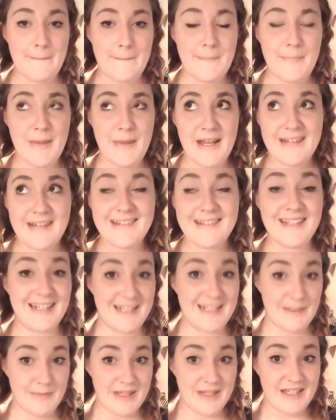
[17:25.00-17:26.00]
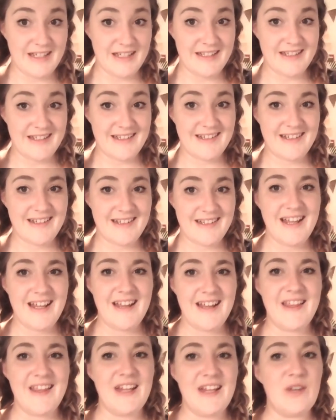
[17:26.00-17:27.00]
basically means
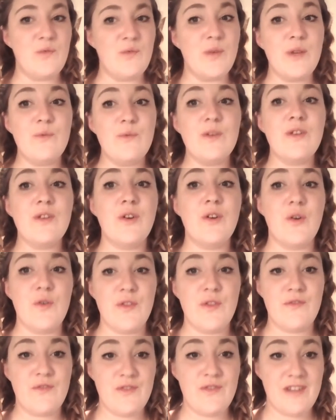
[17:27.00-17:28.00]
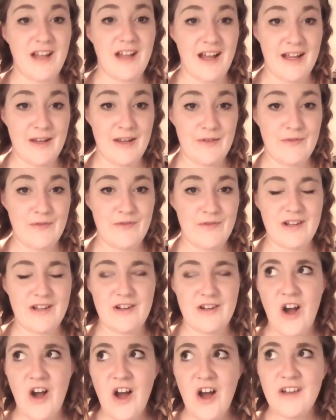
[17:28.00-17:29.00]
that we will go through life
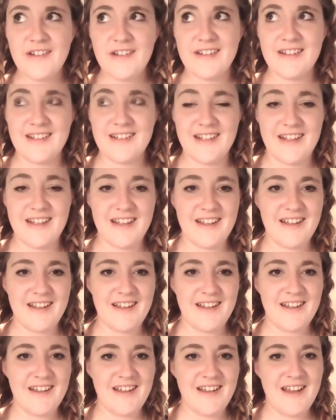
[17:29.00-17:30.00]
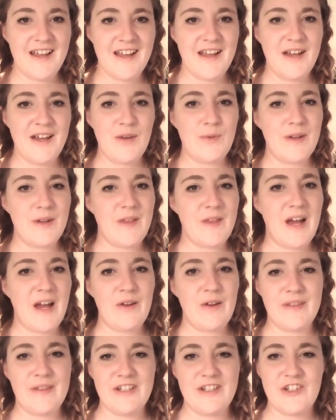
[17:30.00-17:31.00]
constantly
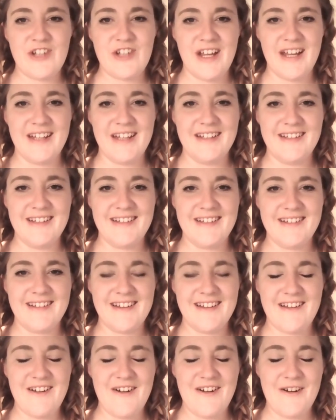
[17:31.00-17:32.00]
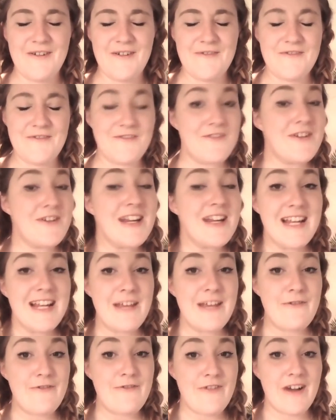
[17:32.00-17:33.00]
without the chance of
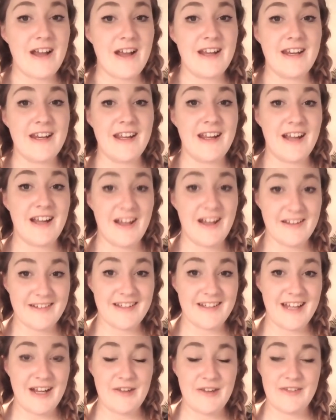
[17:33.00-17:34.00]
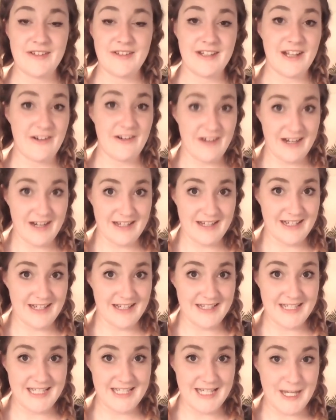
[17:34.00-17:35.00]
really finding ourselves and our
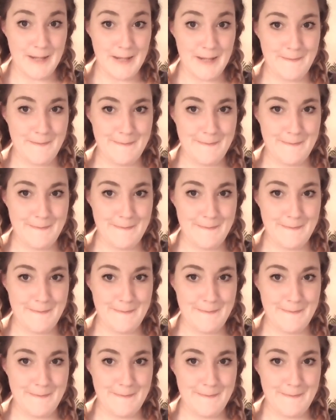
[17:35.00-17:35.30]
identity.